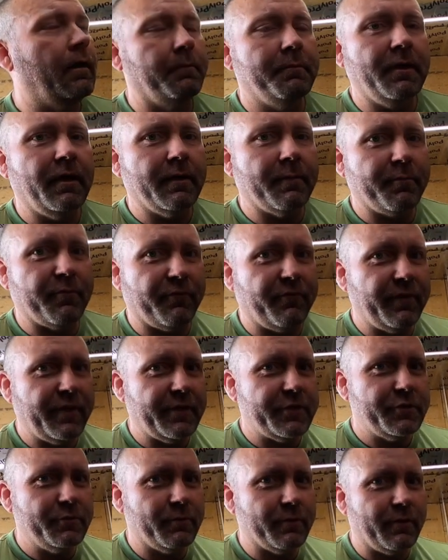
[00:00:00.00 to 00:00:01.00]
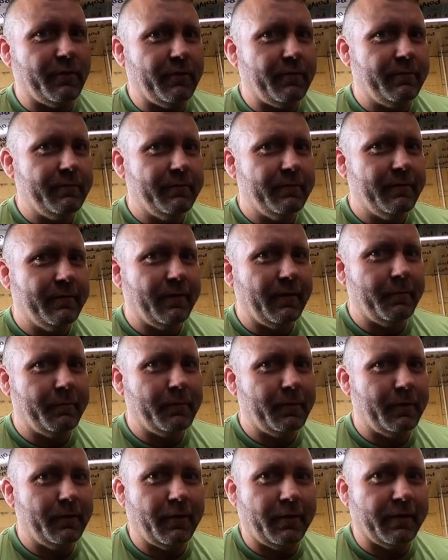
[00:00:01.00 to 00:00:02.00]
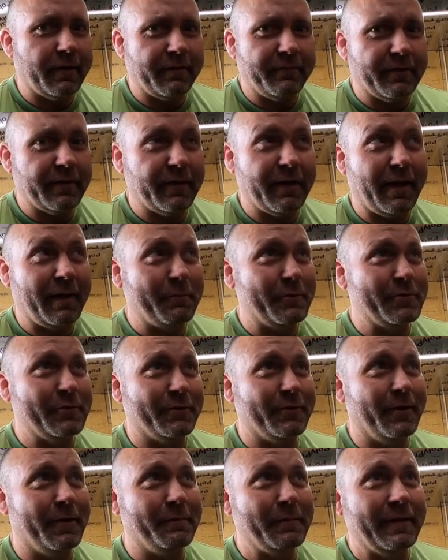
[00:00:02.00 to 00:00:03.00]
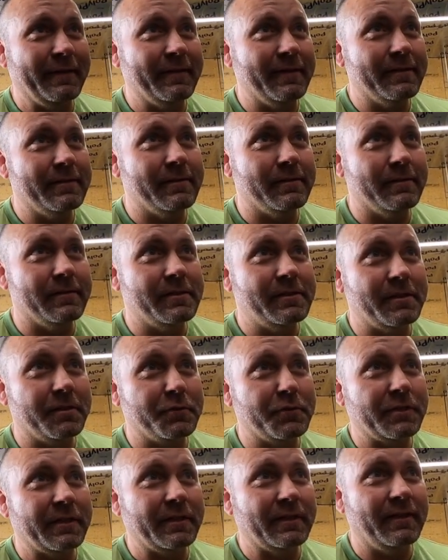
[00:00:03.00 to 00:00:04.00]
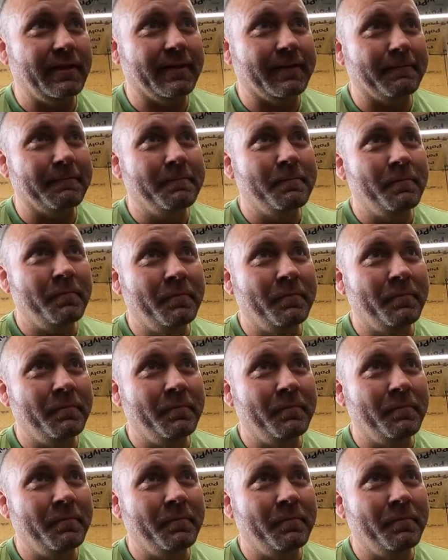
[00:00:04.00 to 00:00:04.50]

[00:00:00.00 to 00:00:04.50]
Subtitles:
a professional at all. I'm not even an amateur. I mean, this is seriously like,